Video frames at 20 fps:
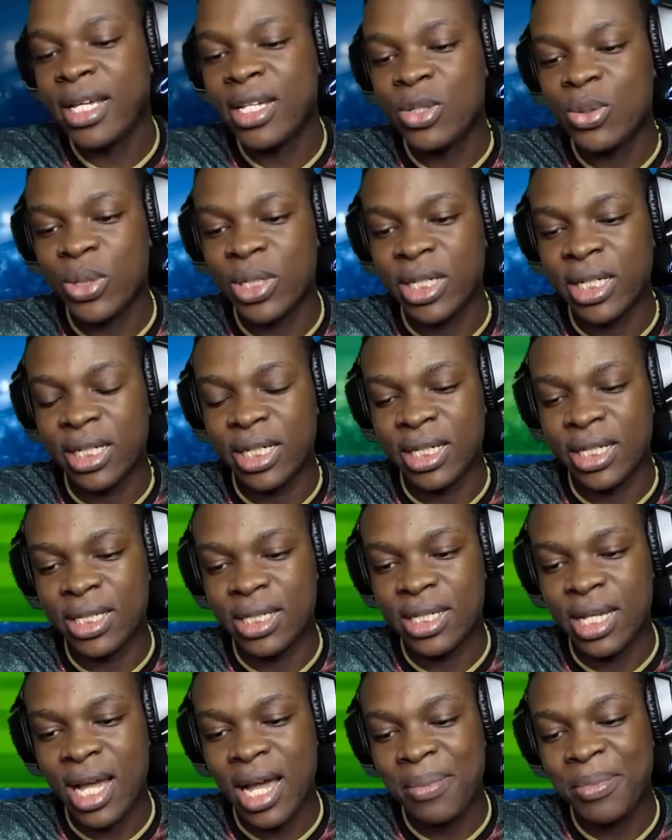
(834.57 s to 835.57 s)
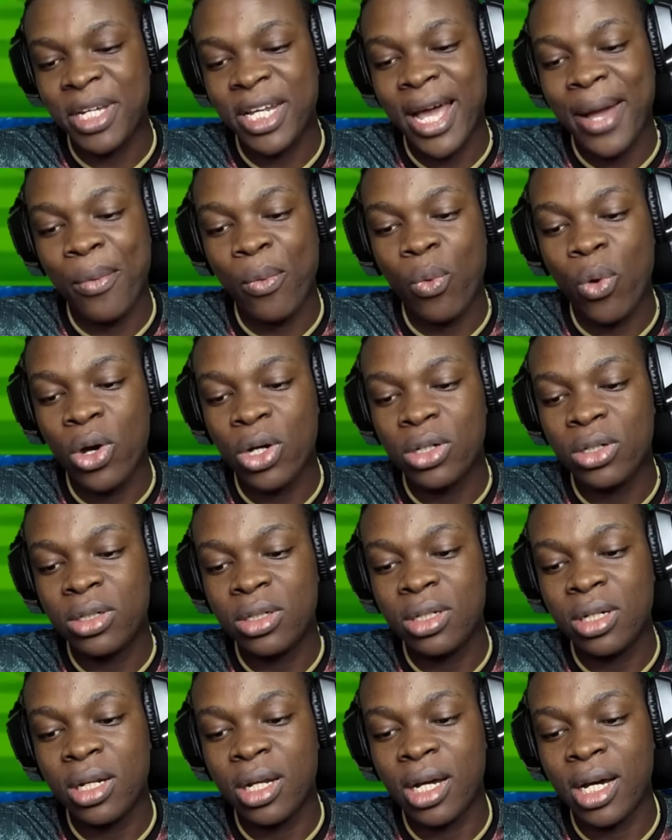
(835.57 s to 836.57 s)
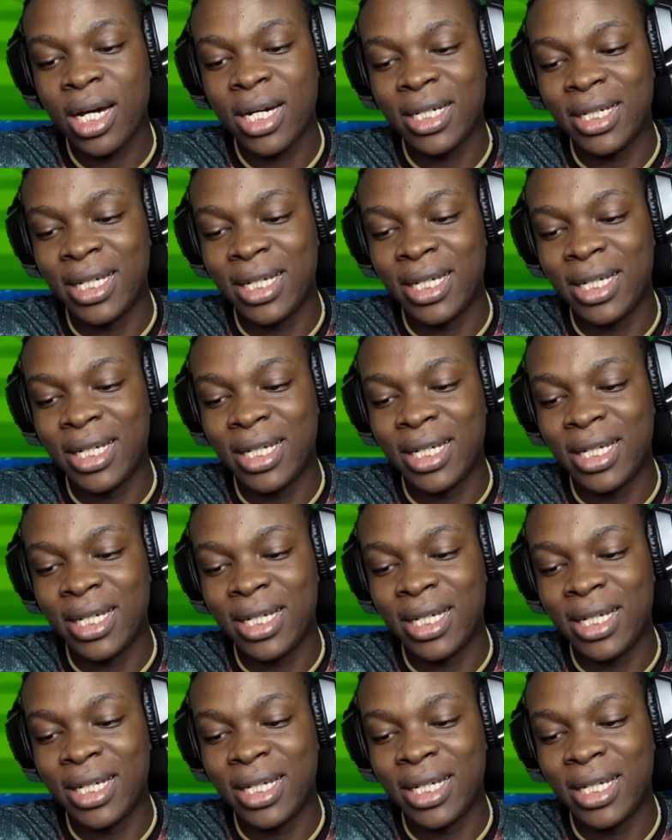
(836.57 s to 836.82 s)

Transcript: It's what it is. I mean, I won a